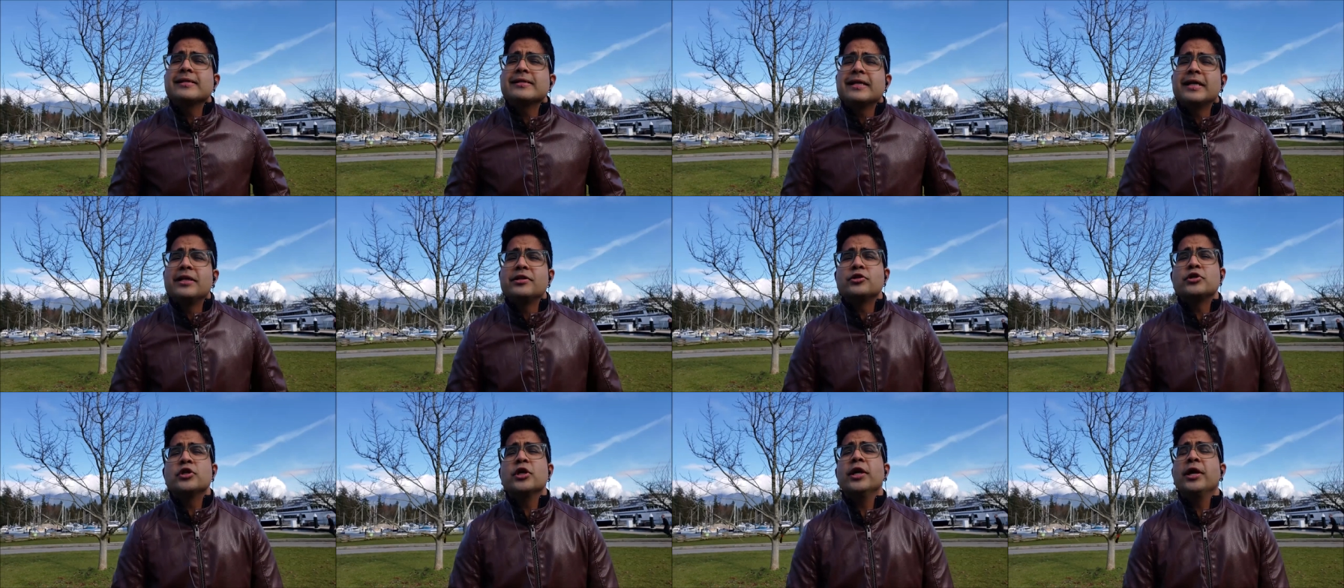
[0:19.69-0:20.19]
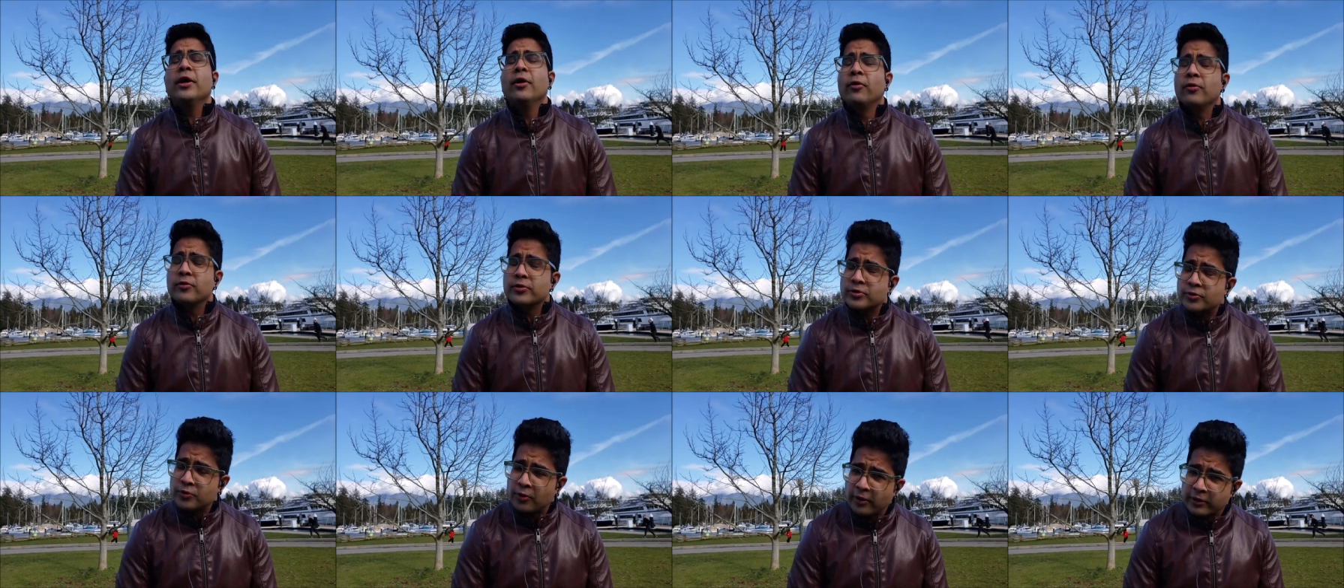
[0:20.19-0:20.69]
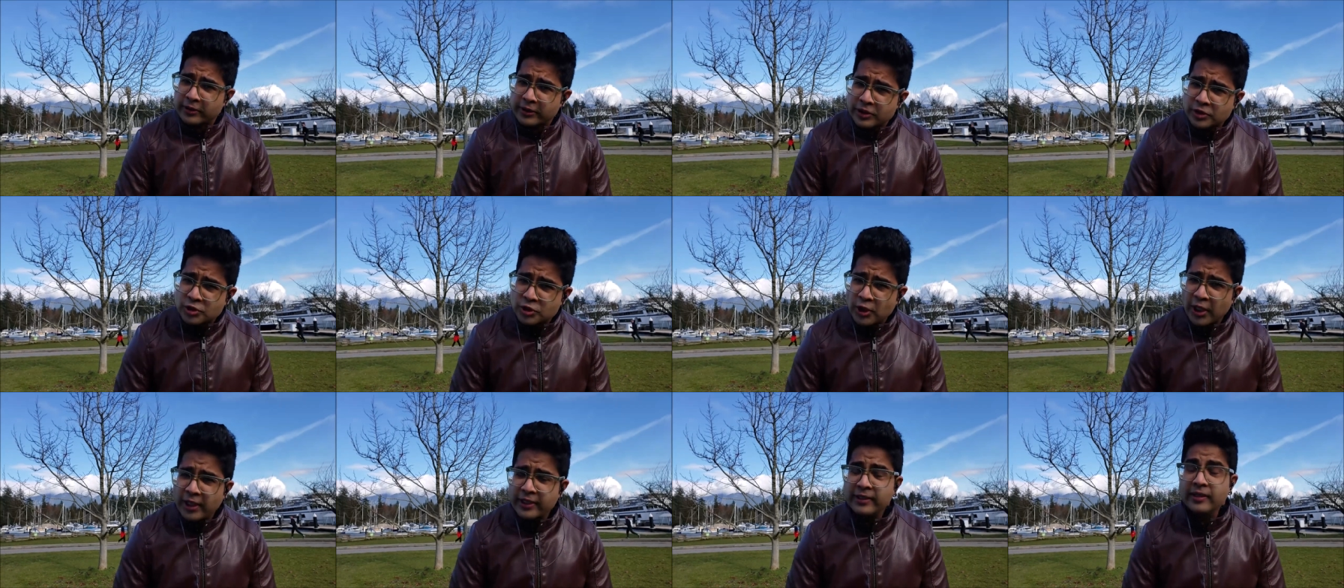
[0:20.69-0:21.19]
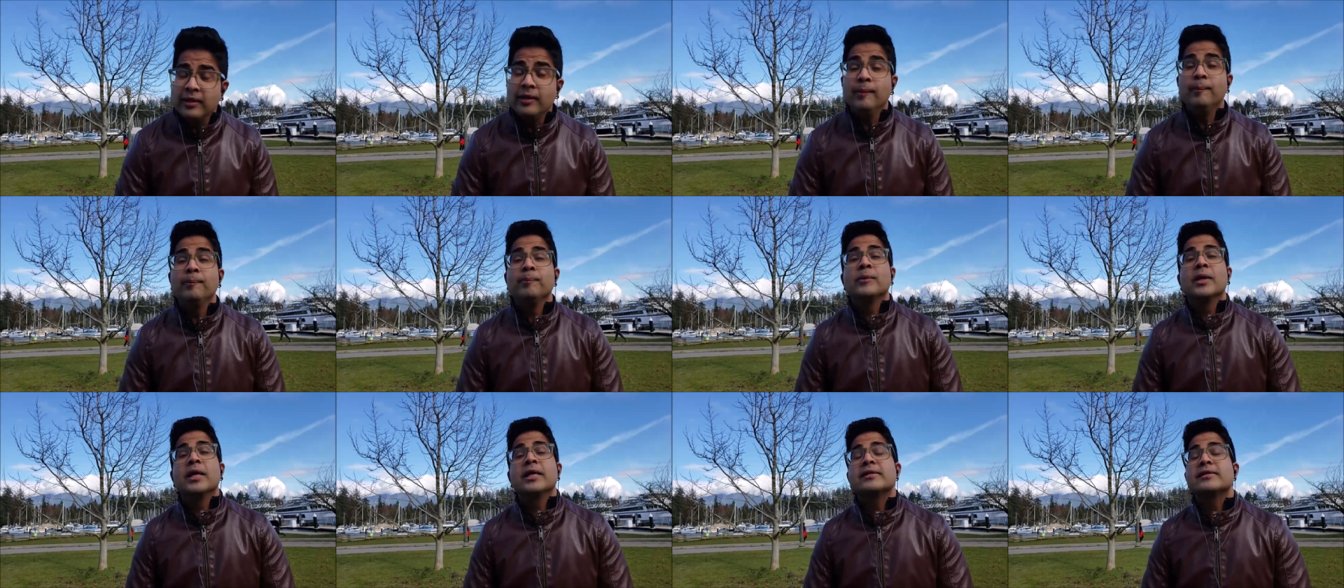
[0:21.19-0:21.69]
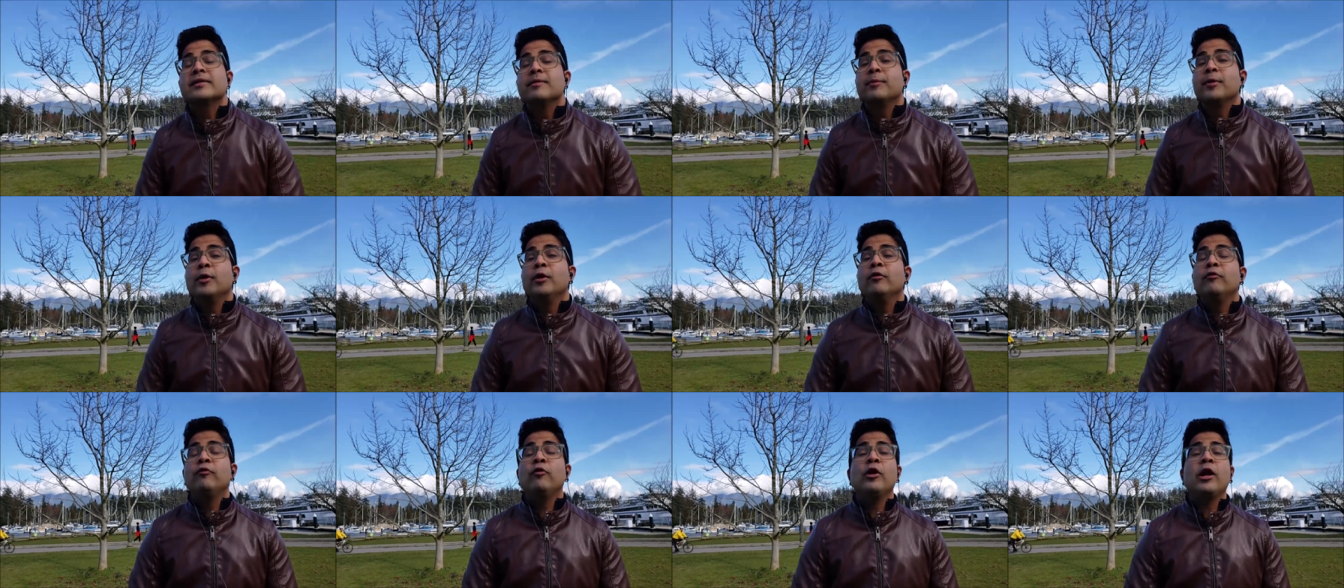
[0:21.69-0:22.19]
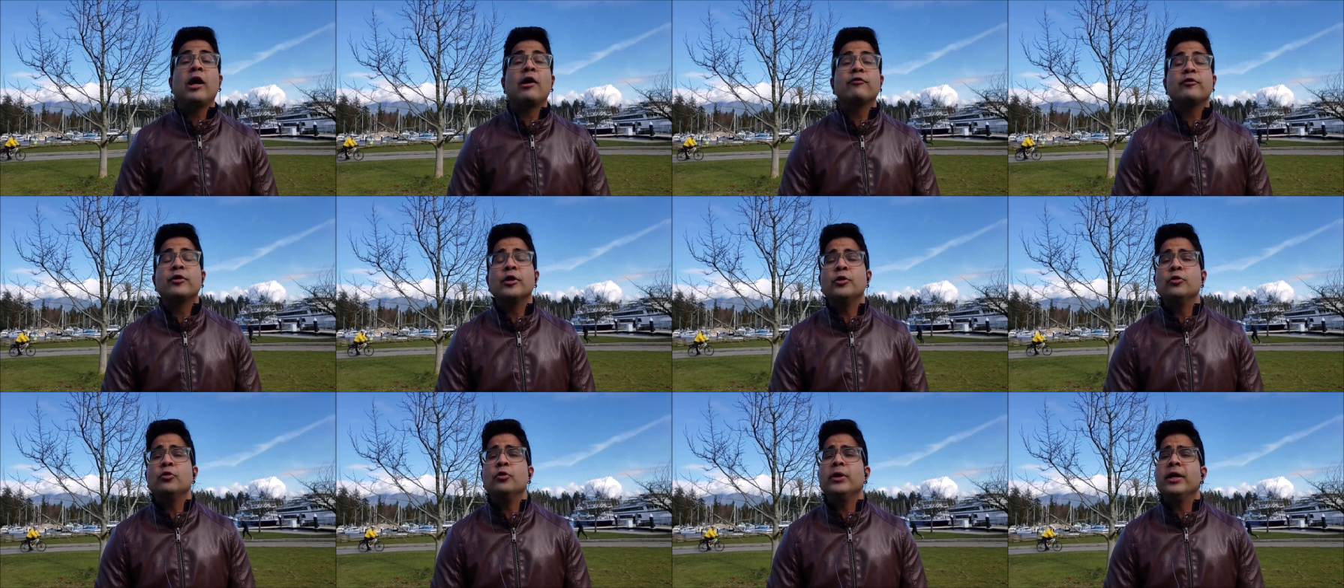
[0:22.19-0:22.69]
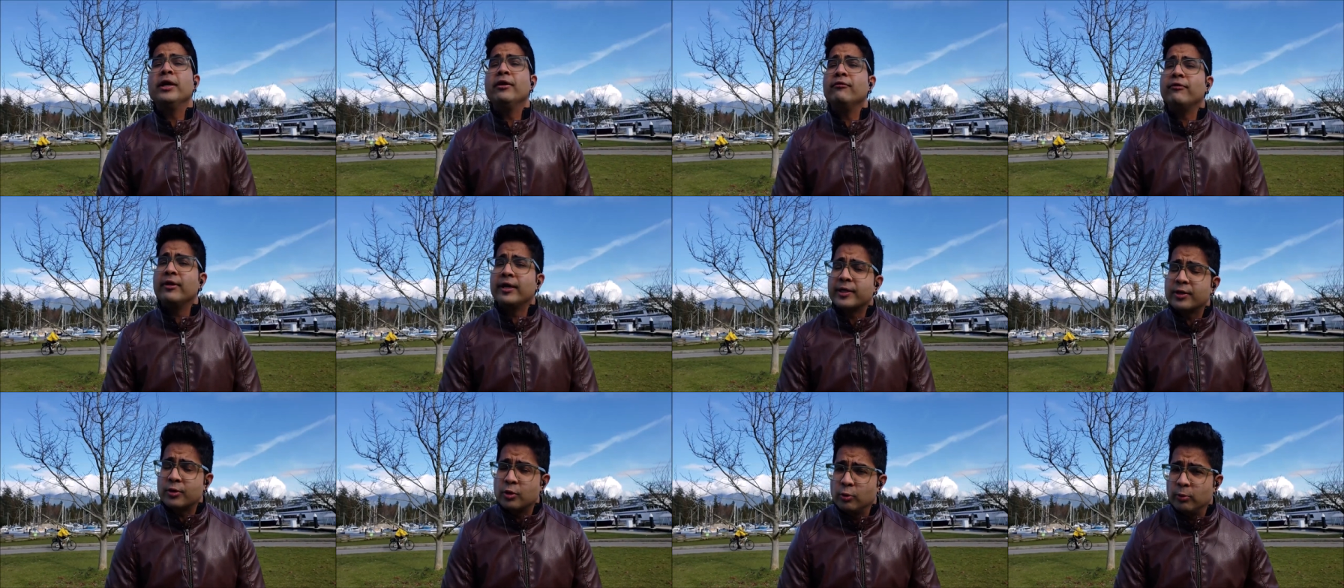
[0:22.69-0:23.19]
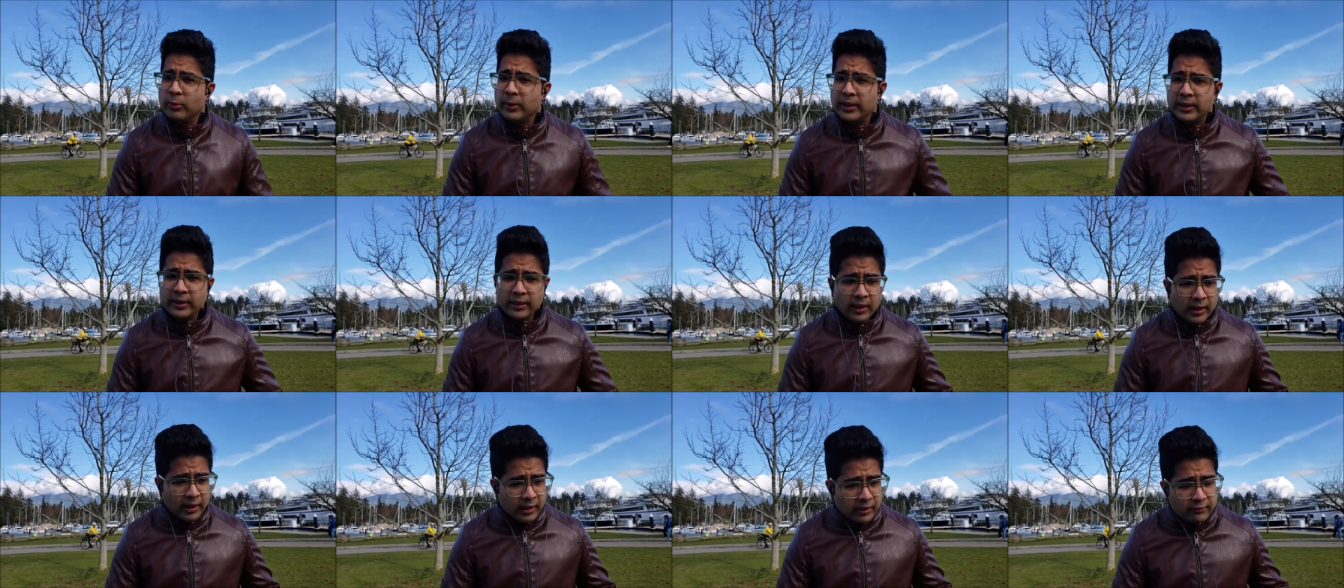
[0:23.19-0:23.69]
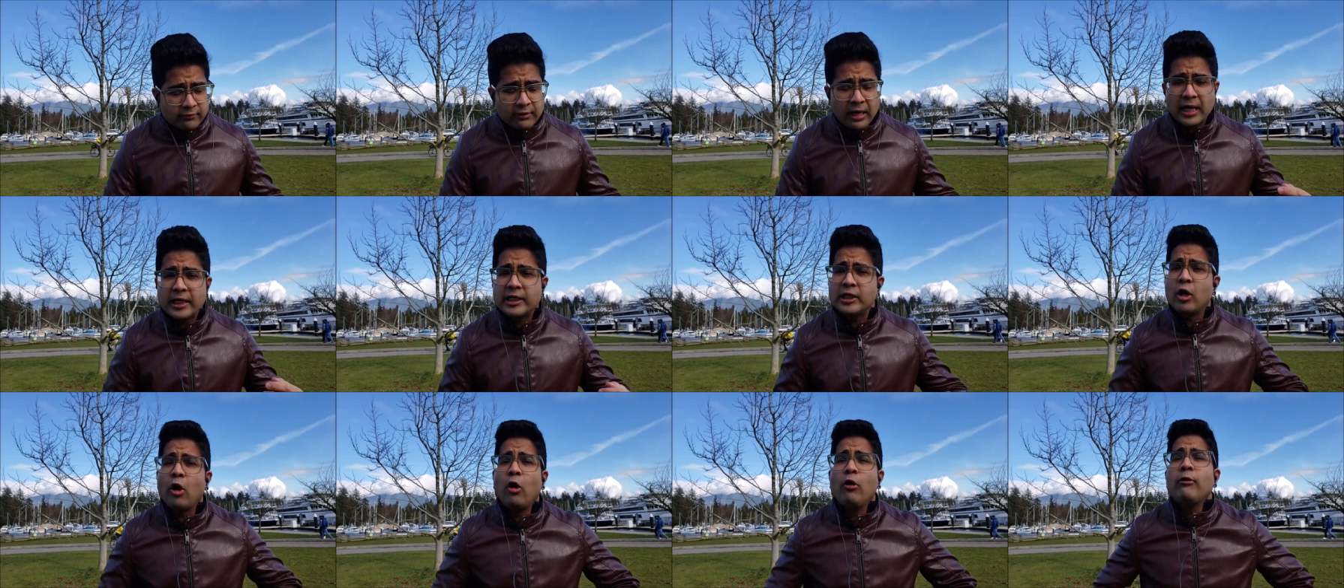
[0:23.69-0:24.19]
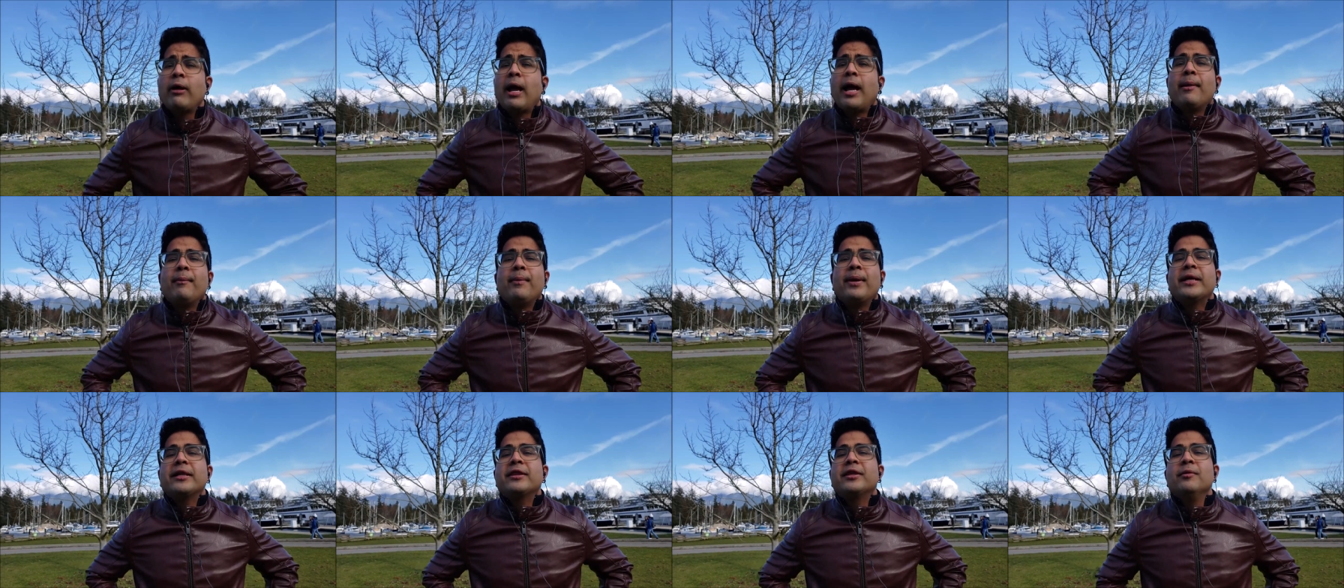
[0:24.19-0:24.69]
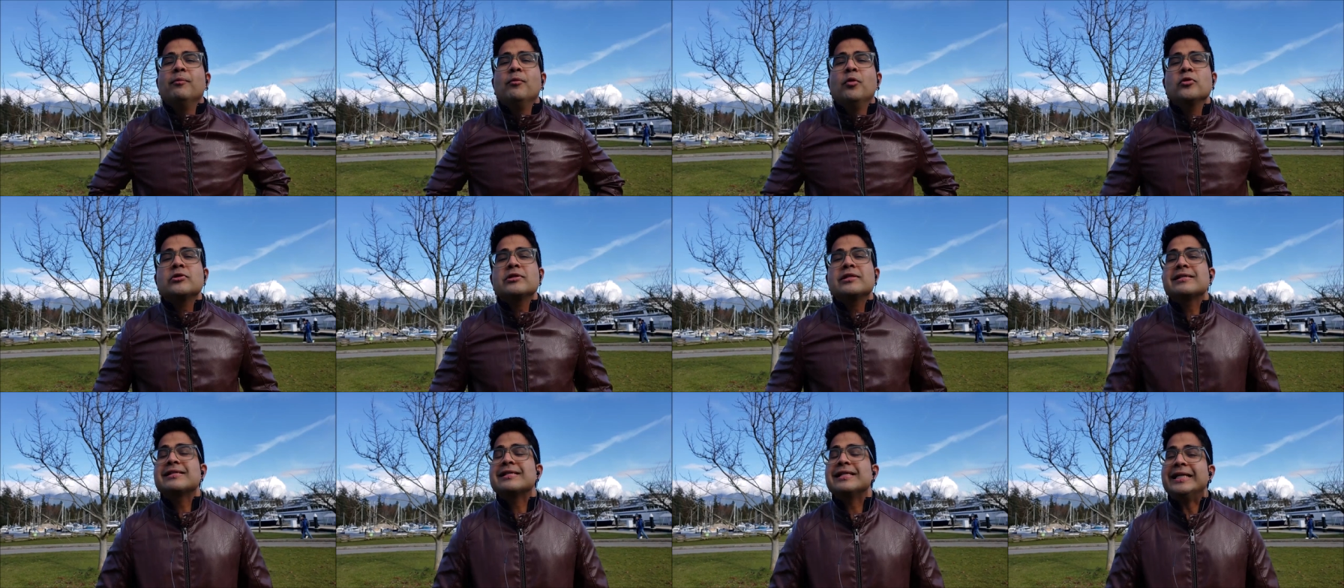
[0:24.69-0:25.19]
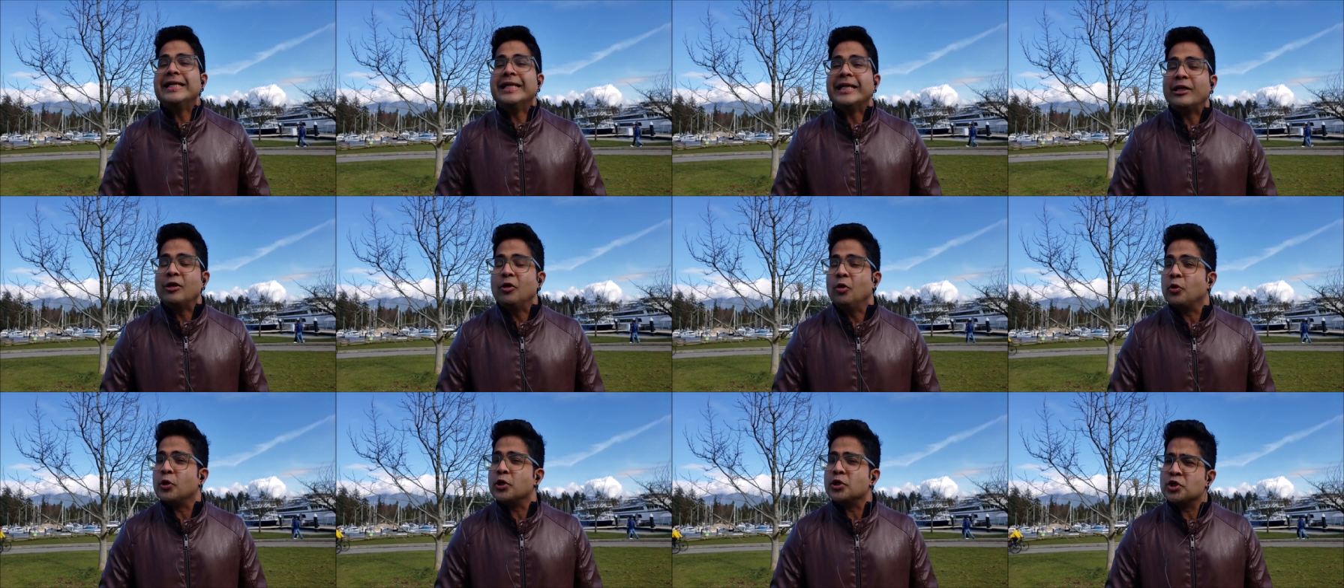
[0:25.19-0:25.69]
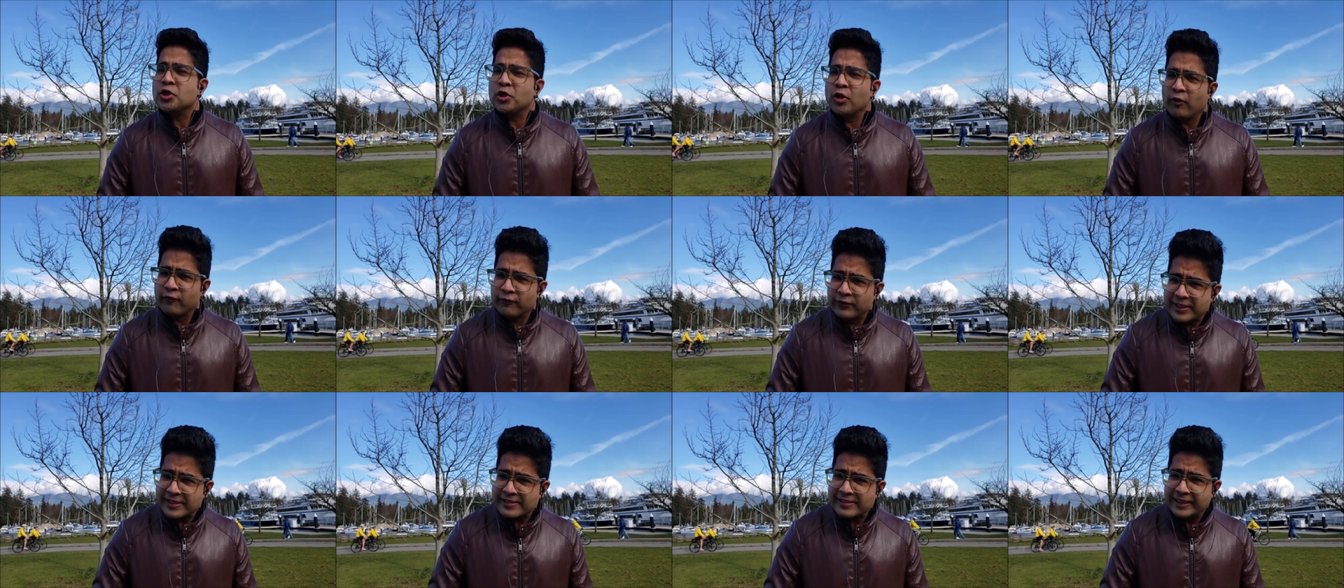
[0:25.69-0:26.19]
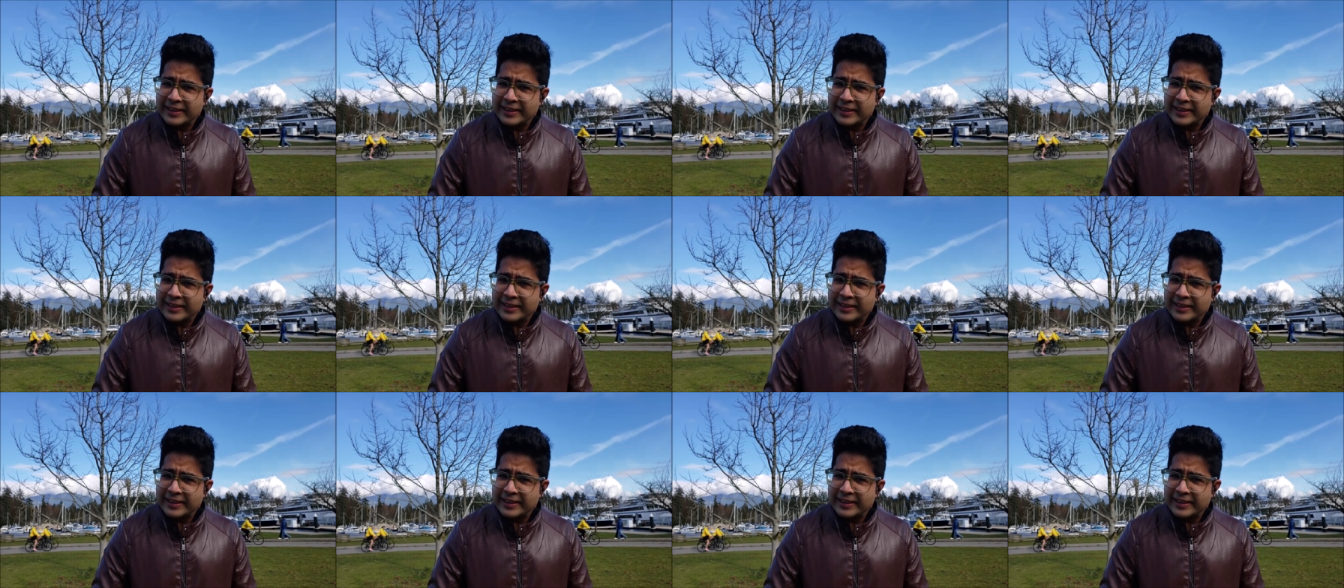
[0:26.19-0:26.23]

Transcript: is NJ, host on this channel. It's a beautiful afternoon in Vancouver. Right now I'm at the most scenic location of this